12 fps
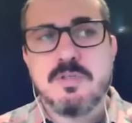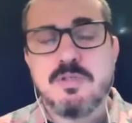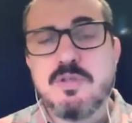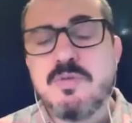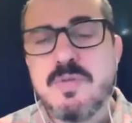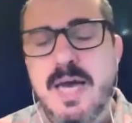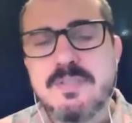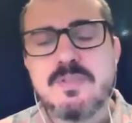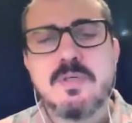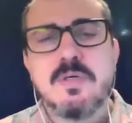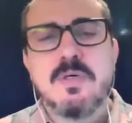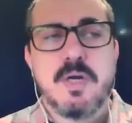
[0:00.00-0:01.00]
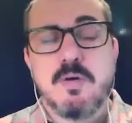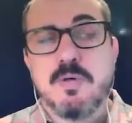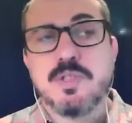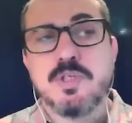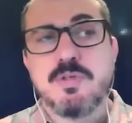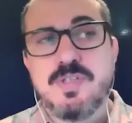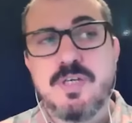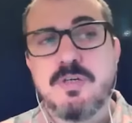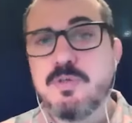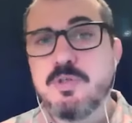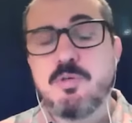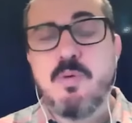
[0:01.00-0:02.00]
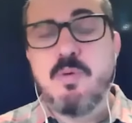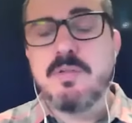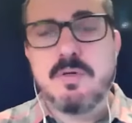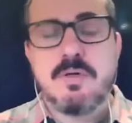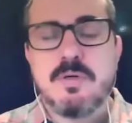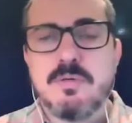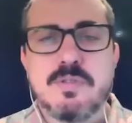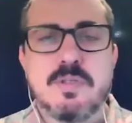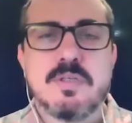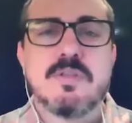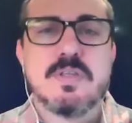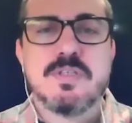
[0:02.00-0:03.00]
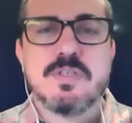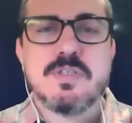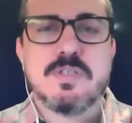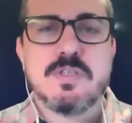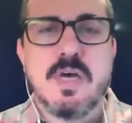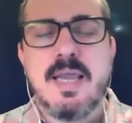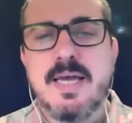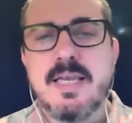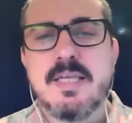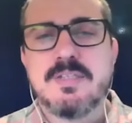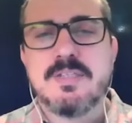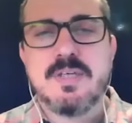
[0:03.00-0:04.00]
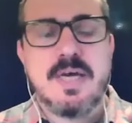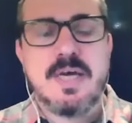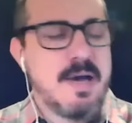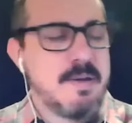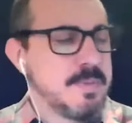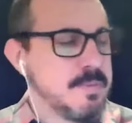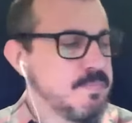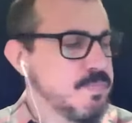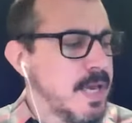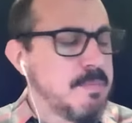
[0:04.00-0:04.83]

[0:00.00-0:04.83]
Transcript: do that, but it also signals to other nodes that this is likely to happen.